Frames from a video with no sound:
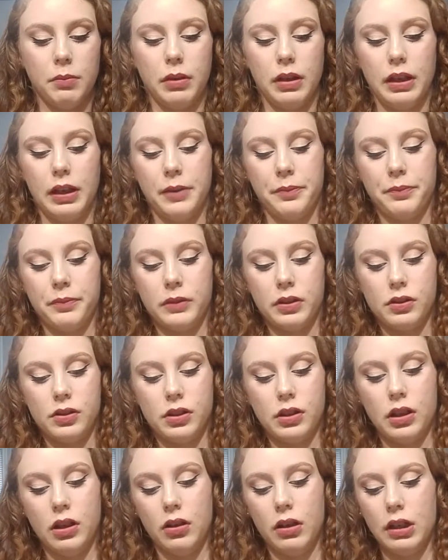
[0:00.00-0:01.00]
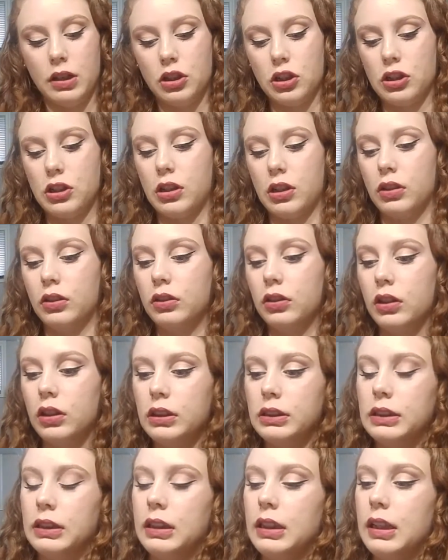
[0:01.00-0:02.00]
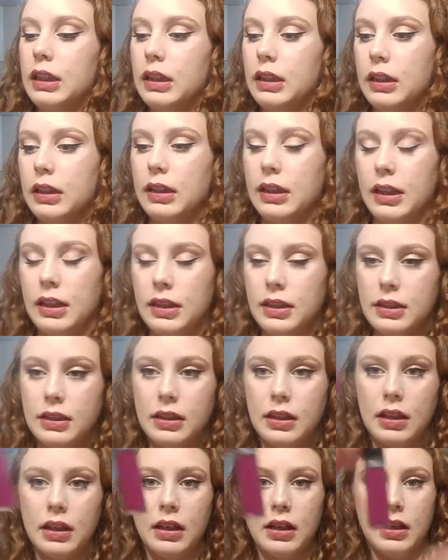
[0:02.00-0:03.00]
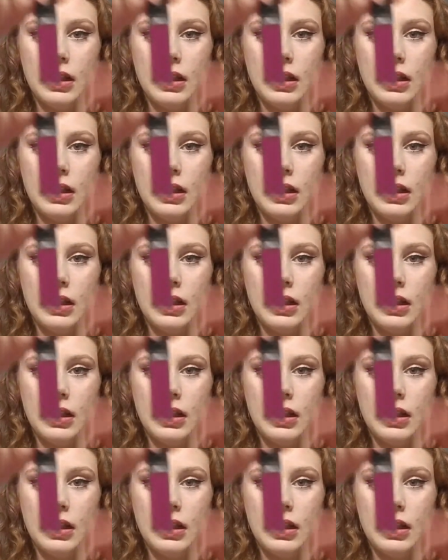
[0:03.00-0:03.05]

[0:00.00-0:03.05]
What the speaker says: But yeah, so it just looks like this.